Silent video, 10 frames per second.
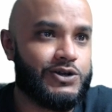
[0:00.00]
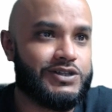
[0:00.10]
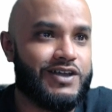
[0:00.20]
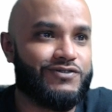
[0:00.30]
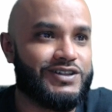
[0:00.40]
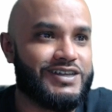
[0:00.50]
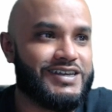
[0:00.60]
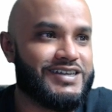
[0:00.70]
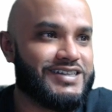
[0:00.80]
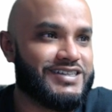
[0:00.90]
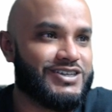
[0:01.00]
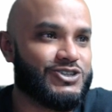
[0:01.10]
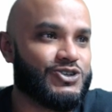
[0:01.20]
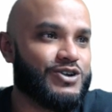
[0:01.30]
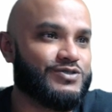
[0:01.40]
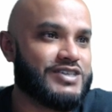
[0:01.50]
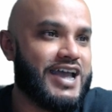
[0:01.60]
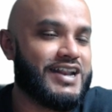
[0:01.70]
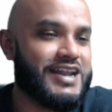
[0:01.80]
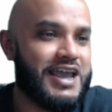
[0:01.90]
definitely deserves
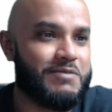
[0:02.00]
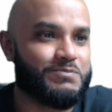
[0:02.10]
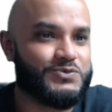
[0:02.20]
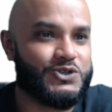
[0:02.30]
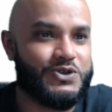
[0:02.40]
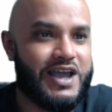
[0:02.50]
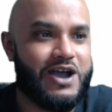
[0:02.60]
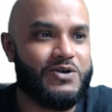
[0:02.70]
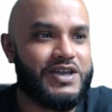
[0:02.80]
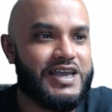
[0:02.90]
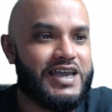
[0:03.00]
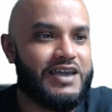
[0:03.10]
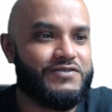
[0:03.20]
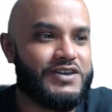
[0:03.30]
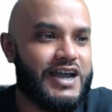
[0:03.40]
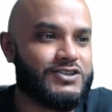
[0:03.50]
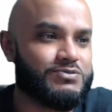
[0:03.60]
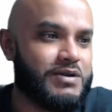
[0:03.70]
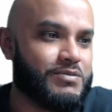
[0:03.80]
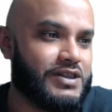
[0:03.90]
that name. So now, if you guys
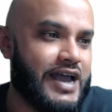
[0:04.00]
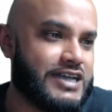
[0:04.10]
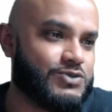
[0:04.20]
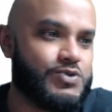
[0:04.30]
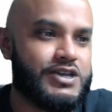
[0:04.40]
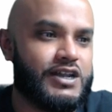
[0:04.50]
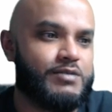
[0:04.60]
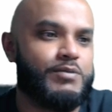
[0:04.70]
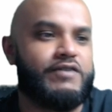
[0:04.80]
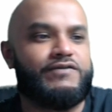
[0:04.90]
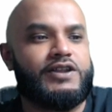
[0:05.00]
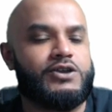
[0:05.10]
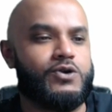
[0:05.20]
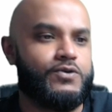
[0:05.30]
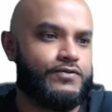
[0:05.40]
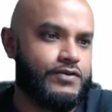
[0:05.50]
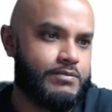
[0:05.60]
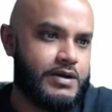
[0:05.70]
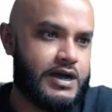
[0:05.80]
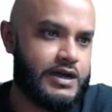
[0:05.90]
remember last week and in my video
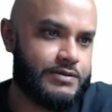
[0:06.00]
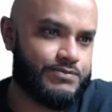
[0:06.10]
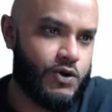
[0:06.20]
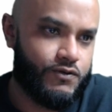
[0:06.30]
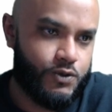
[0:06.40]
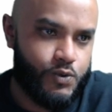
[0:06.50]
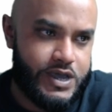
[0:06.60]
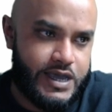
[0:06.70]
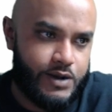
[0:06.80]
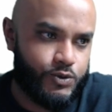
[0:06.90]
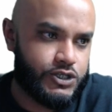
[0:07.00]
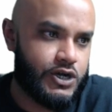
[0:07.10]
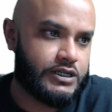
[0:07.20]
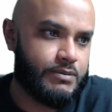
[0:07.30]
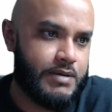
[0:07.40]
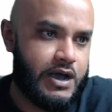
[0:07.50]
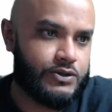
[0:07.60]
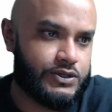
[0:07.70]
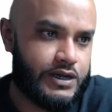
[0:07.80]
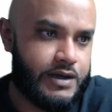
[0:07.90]
from over the weekend, we talked
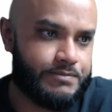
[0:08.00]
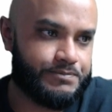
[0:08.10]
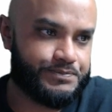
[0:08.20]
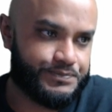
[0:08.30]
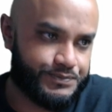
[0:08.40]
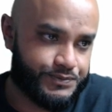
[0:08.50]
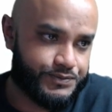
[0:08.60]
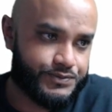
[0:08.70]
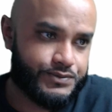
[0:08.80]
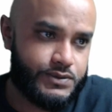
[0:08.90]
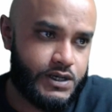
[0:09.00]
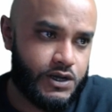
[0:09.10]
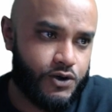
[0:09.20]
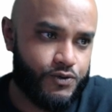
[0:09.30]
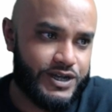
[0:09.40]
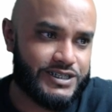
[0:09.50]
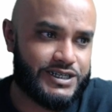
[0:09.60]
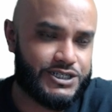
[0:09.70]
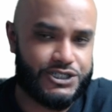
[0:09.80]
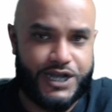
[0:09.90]
about Korea's
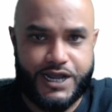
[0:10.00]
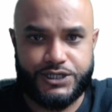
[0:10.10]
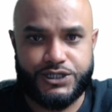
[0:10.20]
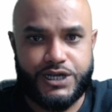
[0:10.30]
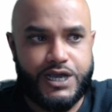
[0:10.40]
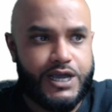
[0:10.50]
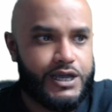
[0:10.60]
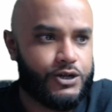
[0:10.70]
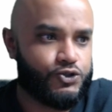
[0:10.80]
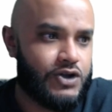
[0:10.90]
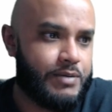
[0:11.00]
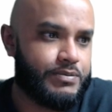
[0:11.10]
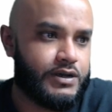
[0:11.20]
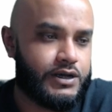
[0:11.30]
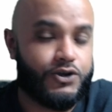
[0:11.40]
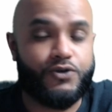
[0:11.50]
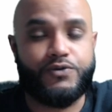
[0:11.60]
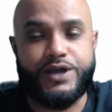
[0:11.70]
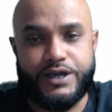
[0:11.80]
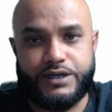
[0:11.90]
exchange, South
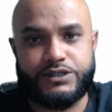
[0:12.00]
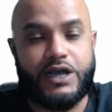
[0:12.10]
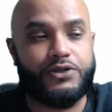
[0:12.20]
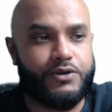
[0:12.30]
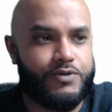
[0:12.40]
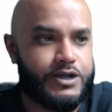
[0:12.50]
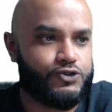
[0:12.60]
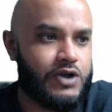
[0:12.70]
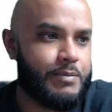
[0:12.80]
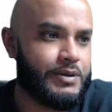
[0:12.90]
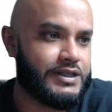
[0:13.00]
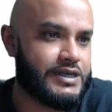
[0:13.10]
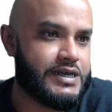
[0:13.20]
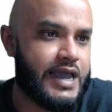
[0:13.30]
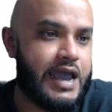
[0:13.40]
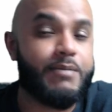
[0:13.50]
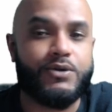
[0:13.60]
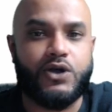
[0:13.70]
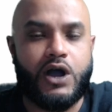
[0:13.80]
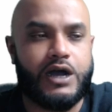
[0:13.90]
Korea dropping the
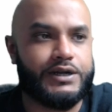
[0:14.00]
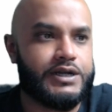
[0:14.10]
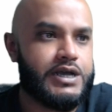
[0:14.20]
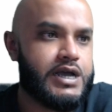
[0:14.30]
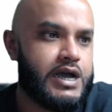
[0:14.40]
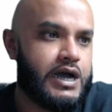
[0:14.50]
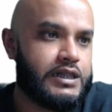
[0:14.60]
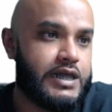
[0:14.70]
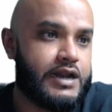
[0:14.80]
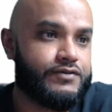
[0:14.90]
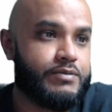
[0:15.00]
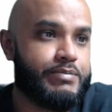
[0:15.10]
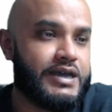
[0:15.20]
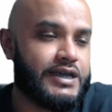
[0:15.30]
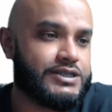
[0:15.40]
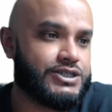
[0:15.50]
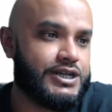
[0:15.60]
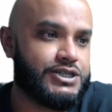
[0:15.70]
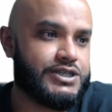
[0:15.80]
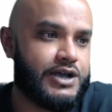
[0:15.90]
hammer on a lot of the big
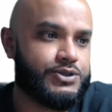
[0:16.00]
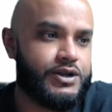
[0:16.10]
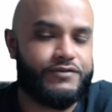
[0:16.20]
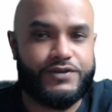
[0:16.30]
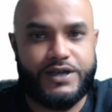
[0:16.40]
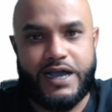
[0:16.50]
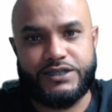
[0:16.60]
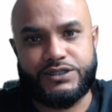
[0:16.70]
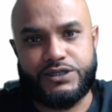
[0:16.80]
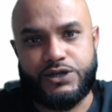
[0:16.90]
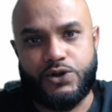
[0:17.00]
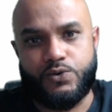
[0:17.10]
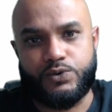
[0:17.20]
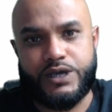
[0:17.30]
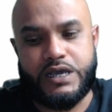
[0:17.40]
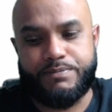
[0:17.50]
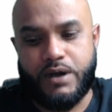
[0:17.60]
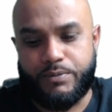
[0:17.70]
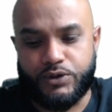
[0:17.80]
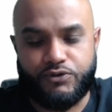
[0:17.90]
exchanges out there. And if you guys, keep
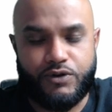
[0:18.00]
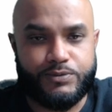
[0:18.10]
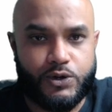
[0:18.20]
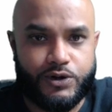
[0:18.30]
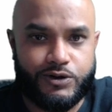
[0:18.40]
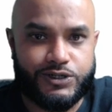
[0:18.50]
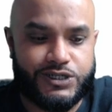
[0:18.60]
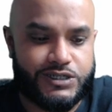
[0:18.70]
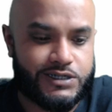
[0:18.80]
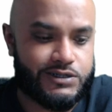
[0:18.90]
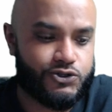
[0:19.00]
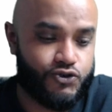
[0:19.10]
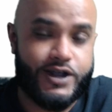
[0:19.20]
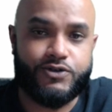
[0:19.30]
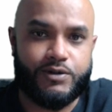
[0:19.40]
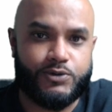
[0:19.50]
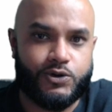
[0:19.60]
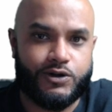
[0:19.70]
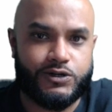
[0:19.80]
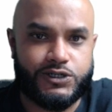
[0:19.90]
up with cryptocurrencies and trade
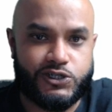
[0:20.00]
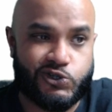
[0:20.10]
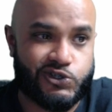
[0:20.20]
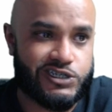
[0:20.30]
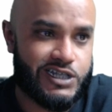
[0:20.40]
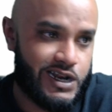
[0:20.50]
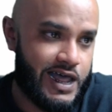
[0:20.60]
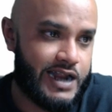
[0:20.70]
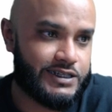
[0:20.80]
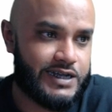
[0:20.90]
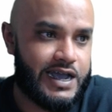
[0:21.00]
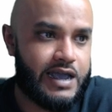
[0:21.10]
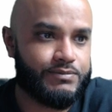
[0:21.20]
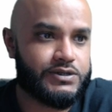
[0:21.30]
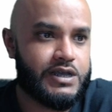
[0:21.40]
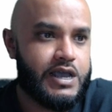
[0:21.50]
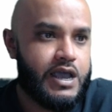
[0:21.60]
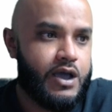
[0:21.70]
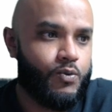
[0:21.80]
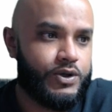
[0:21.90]
cryptocurrencies, you'll see that a lot of times
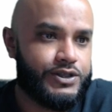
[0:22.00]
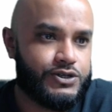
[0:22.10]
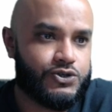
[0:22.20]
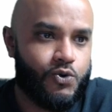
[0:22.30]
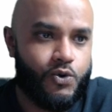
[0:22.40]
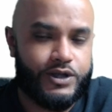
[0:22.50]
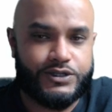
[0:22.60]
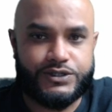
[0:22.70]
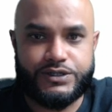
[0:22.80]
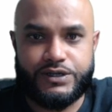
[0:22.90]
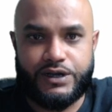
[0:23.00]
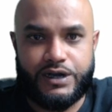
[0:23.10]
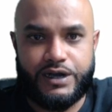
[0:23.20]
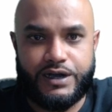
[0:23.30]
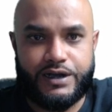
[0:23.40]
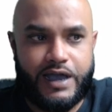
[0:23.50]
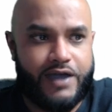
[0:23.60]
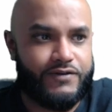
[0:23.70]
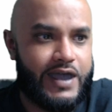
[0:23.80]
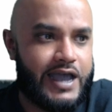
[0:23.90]
when these coins
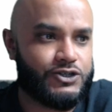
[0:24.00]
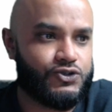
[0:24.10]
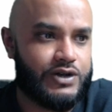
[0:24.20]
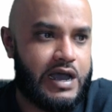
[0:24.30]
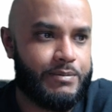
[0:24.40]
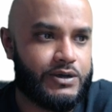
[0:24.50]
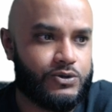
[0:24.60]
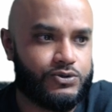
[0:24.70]
have astronomic